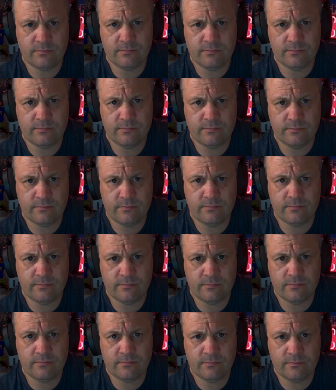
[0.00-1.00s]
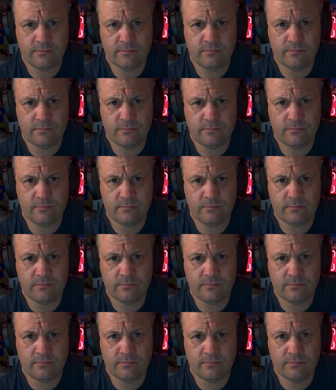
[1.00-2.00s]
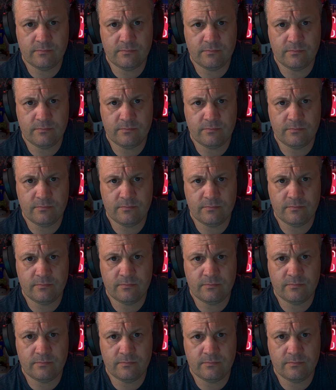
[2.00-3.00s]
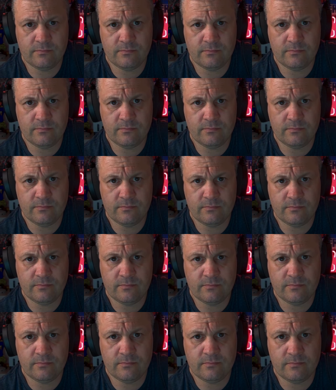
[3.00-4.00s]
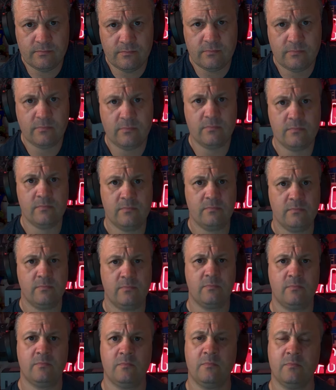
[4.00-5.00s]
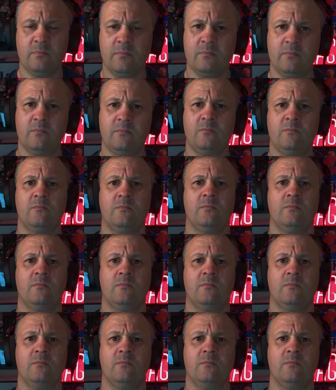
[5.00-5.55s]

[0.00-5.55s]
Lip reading: The person shown says nothing.